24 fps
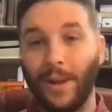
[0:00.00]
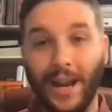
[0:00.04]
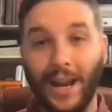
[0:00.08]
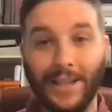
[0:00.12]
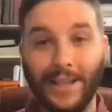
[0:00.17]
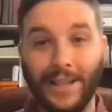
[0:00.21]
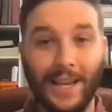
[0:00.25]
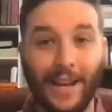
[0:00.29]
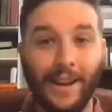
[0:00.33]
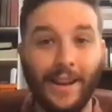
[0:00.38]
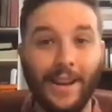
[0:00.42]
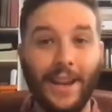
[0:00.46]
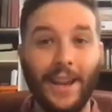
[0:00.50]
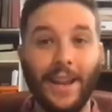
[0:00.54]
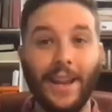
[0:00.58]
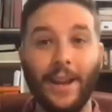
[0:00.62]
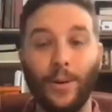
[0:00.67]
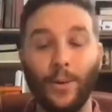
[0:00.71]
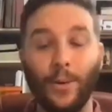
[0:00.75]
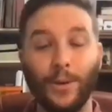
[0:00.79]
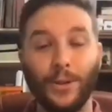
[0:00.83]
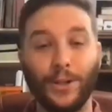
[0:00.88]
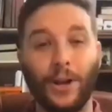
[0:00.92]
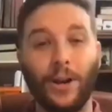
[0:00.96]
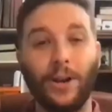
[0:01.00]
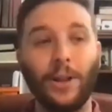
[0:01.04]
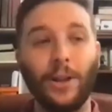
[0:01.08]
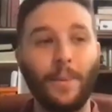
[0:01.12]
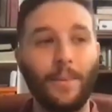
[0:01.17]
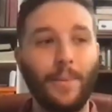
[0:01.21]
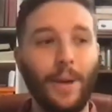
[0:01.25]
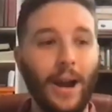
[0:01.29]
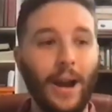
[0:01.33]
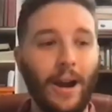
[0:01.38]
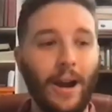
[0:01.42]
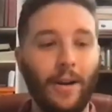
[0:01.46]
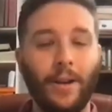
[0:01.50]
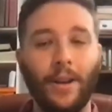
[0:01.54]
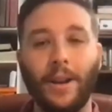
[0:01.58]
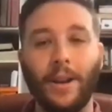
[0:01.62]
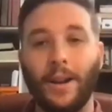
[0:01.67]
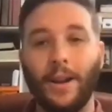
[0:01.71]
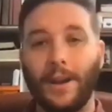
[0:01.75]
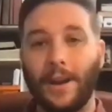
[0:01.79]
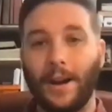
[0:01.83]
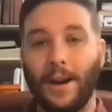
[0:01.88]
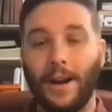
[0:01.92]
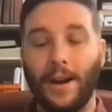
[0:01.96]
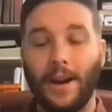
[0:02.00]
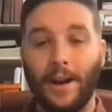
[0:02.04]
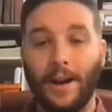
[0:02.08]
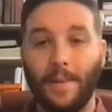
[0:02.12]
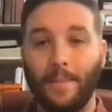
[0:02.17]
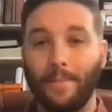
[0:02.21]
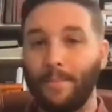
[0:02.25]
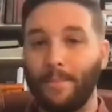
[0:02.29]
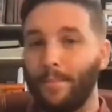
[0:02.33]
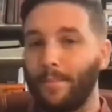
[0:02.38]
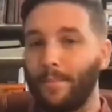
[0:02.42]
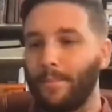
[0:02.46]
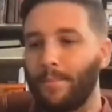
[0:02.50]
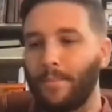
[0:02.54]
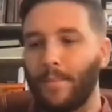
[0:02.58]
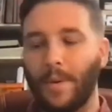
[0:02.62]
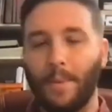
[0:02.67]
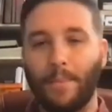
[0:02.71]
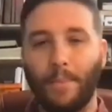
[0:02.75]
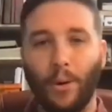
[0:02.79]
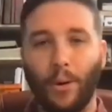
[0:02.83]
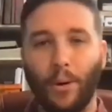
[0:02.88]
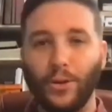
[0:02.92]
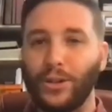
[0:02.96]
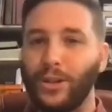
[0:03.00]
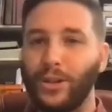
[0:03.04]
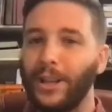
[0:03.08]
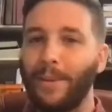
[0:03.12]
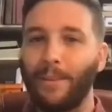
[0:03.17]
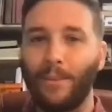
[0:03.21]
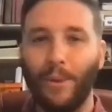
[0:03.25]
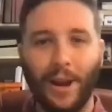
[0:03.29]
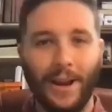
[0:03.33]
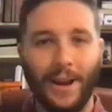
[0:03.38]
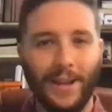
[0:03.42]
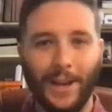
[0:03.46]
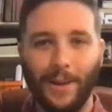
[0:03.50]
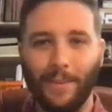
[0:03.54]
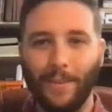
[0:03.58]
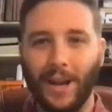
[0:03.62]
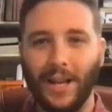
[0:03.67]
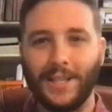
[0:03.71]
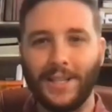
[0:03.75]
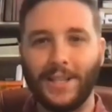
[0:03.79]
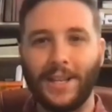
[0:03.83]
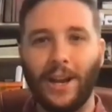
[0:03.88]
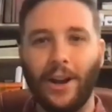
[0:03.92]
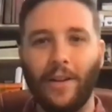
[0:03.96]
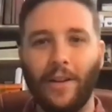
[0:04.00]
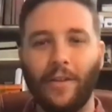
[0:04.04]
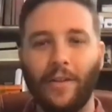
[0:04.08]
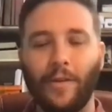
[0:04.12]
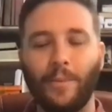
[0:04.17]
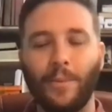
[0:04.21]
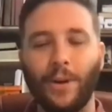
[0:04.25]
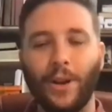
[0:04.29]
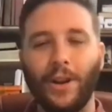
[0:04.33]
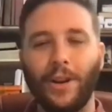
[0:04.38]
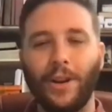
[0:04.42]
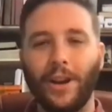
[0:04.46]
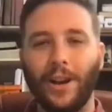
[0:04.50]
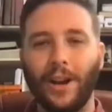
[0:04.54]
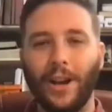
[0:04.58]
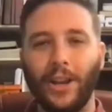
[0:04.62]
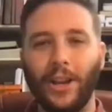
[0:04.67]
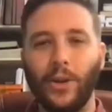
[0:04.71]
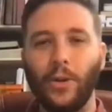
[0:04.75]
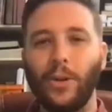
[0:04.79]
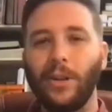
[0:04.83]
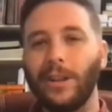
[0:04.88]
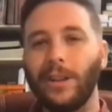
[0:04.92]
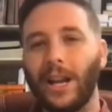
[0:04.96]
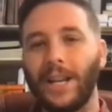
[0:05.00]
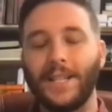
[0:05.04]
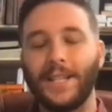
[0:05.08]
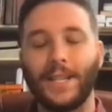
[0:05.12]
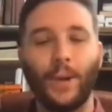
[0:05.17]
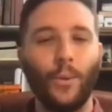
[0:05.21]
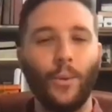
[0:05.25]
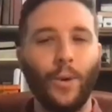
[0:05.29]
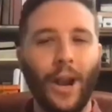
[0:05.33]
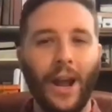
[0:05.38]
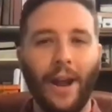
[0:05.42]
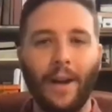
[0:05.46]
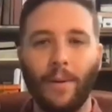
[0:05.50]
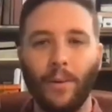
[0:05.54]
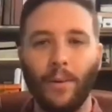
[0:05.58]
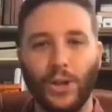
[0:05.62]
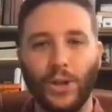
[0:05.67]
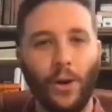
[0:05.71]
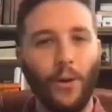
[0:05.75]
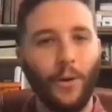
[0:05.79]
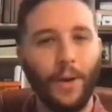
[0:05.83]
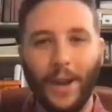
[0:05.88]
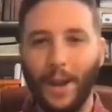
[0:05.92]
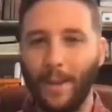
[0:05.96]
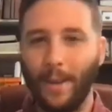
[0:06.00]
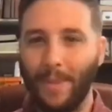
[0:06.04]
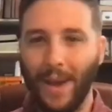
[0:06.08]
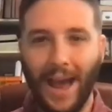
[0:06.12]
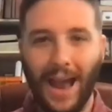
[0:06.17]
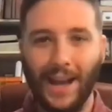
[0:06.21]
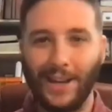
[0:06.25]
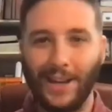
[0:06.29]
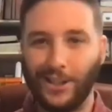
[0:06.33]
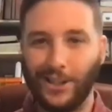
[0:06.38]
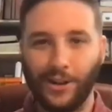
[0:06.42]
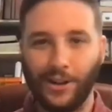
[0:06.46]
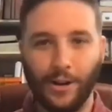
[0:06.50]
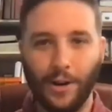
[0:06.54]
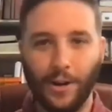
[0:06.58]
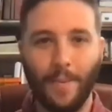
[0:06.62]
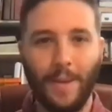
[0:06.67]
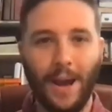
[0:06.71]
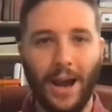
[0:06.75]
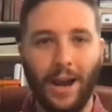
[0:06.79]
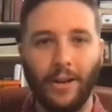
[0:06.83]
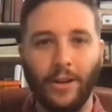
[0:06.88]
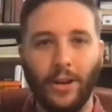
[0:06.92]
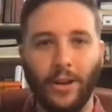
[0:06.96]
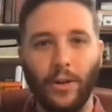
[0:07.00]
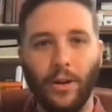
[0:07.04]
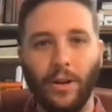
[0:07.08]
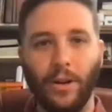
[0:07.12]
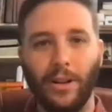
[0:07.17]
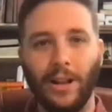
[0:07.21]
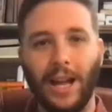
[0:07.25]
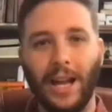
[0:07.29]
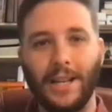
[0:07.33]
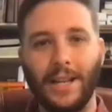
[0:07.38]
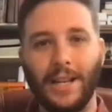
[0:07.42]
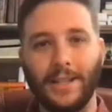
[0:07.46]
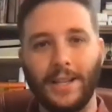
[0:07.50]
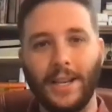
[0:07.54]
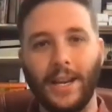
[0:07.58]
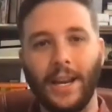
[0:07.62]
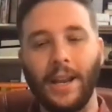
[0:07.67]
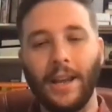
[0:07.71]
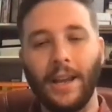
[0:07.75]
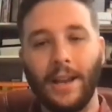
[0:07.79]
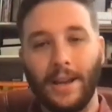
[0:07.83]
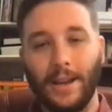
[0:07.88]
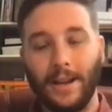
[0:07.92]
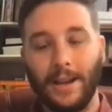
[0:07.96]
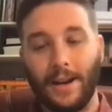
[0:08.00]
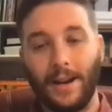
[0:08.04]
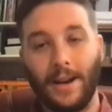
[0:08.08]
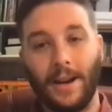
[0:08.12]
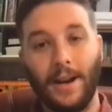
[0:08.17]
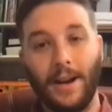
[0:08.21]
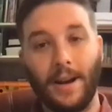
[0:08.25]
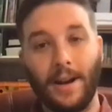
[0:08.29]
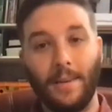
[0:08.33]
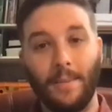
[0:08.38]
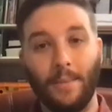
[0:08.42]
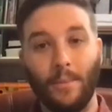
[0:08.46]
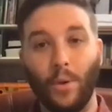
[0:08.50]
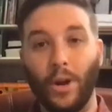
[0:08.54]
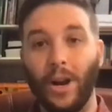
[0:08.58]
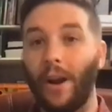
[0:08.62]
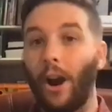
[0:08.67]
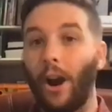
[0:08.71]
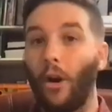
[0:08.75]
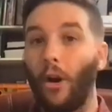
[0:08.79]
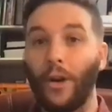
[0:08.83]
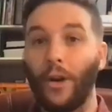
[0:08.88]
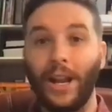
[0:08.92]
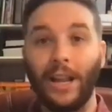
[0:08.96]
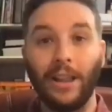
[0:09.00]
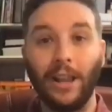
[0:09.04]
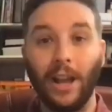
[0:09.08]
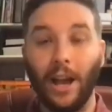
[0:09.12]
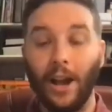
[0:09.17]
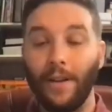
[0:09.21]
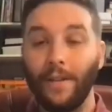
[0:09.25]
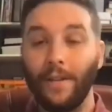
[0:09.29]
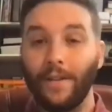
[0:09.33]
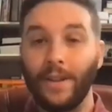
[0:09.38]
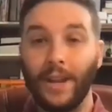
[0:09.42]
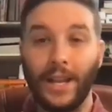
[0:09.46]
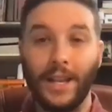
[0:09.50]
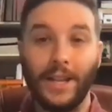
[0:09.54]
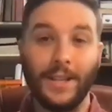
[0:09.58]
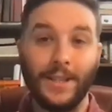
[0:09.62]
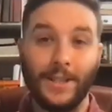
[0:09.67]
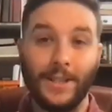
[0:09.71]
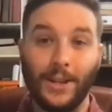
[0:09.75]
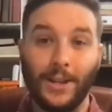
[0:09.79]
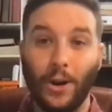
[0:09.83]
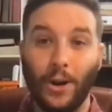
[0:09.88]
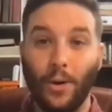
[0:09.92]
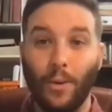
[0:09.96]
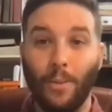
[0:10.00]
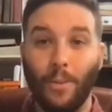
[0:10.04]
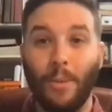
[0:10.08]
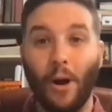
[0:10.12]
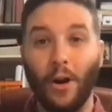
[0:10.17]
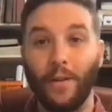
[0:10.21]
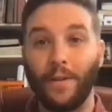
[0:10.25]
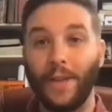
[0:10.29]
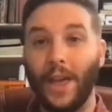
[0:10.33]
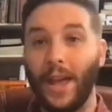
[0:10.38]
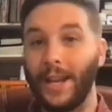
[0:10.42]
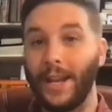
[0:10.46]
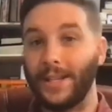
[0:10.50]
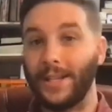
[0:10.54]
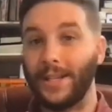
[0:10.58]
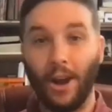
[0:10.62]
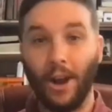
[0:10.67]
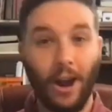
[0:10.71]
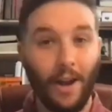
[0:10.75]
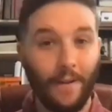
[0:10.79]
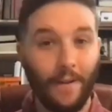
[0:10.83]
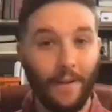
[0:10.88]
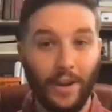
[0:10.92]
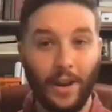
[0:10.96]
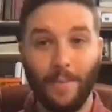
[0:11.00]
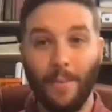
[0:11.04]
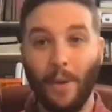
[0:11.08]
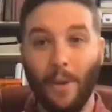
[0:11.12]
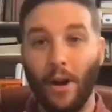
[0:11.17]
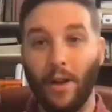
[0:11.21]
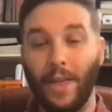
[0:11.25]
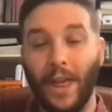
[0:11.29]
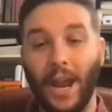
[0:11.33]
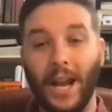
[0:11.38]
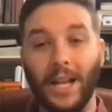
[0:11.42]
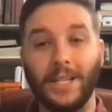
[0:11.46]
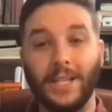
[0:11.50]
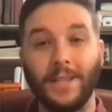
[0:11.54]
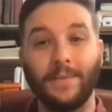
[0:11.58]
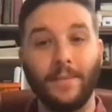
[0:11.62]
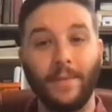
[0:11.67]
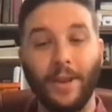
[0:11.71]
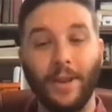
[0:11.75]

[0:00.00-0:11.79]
identity, it was all about personally branding myself, but utilizing what I was already passionate about, utilizing what I already love. And so part of that is coffee, part of that is